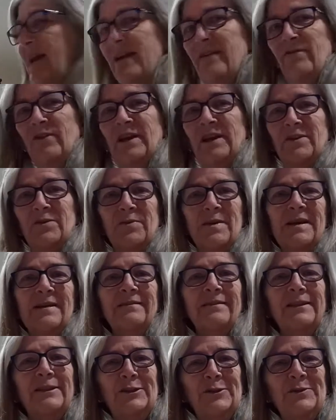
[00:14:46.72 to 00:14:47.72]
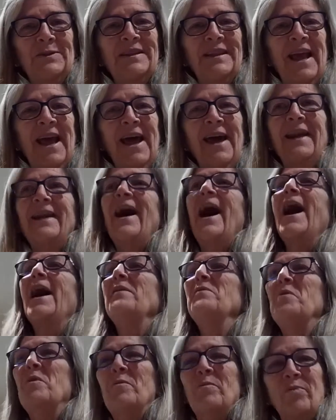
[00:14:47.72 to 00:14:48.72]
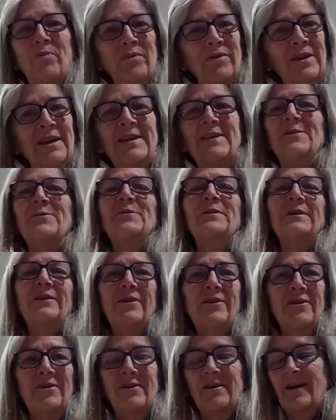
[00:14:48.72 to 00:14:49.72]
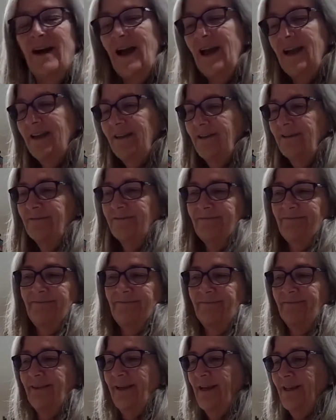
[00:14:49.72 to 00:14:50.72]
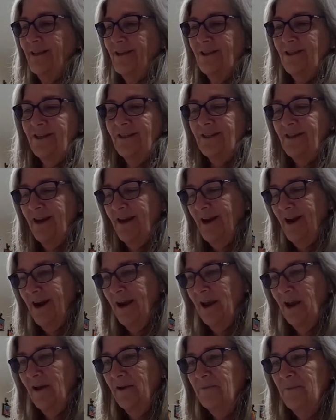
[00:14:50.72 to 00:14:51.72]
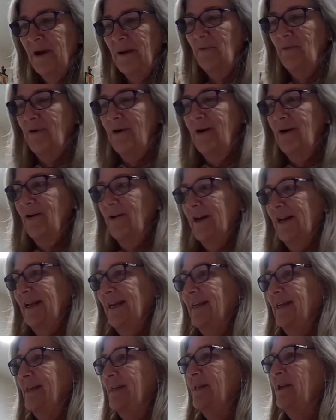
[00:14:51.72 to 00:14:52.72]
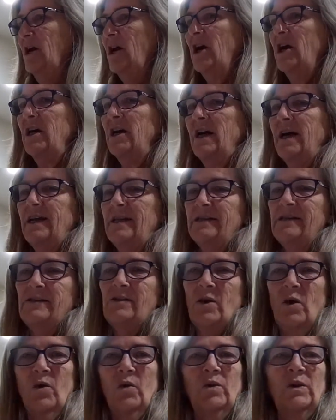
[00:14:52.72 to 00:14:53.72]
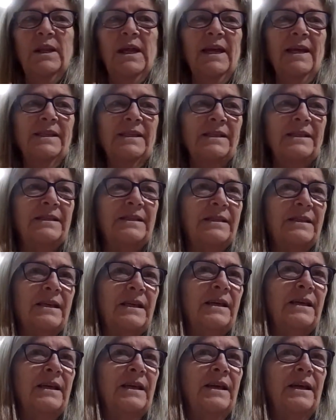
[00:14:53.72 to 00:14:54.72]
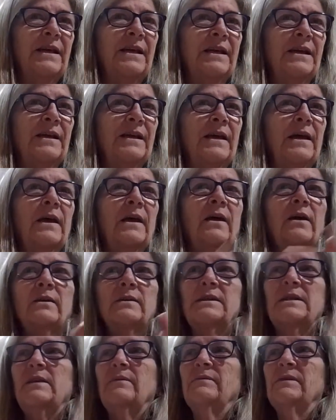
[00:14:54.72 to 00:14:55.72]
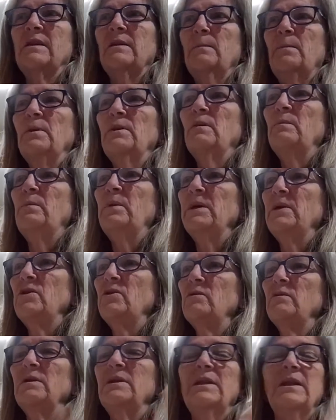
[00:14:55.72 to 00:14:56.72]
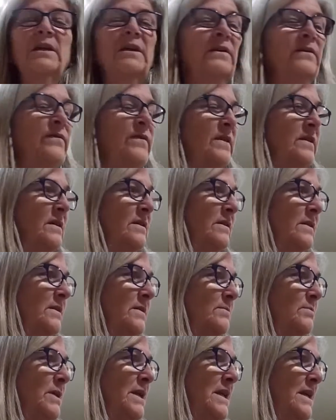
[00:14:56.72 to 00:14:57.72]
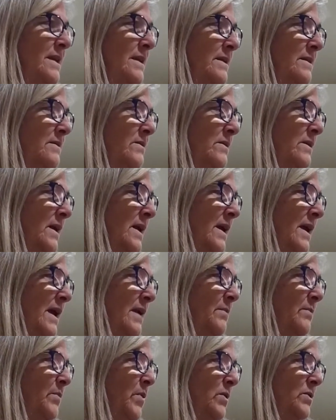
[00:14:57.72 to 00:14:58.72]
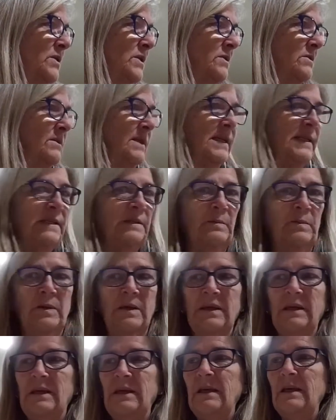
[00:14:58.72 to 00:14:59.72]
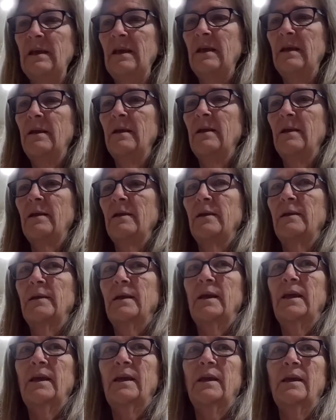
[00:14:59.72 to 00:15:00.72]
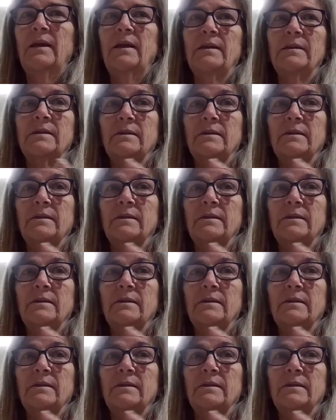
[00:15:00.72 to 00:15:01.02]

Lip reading: ever get around to doing that, I will bring you along. It's just not high on my priority list. All right, so let's see. I was going to put the picture in there of the bean and post the recipe. It's